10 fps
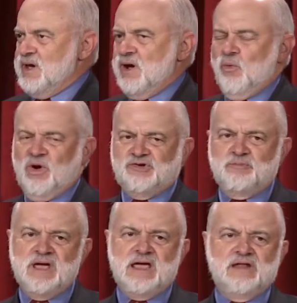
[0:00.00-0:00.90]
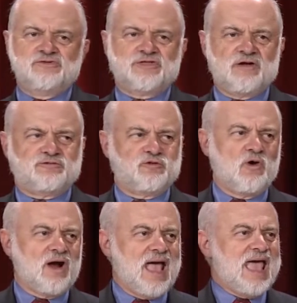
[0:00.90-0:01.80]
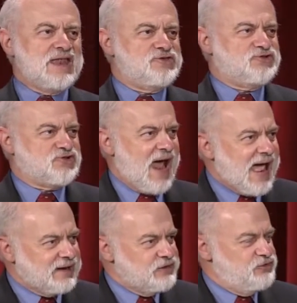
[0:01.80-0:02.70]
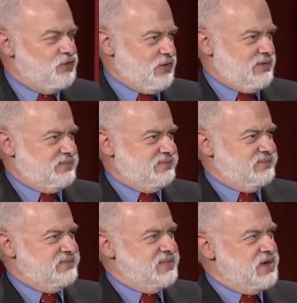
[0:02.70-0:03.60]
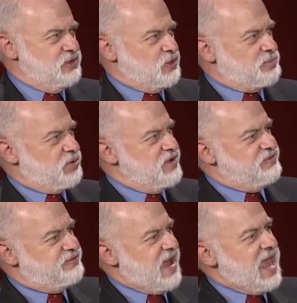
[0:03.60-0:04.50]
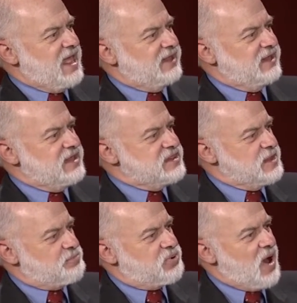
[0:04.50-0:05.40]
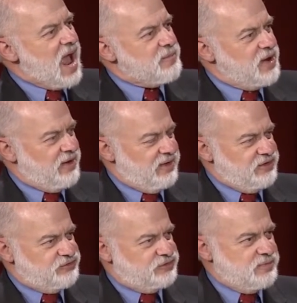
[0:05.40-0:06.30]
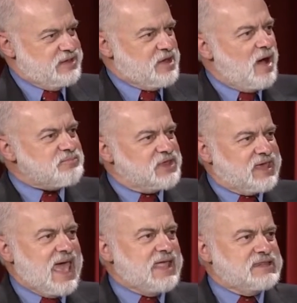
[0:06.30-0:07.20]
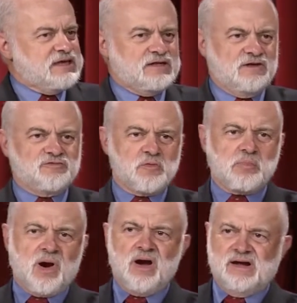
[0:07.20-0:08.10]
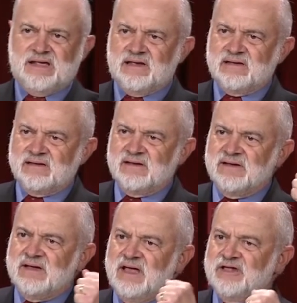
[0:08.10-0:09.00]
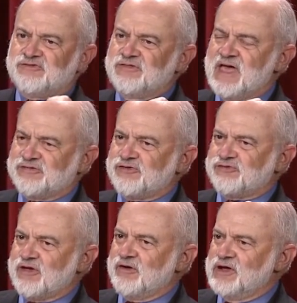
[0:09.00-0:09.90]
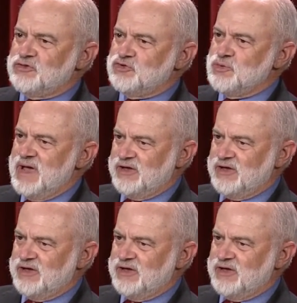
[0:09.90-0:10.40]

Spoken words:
Which means that for a challenger to prevail in the primaries, to become the candidate of the party, it's necessary to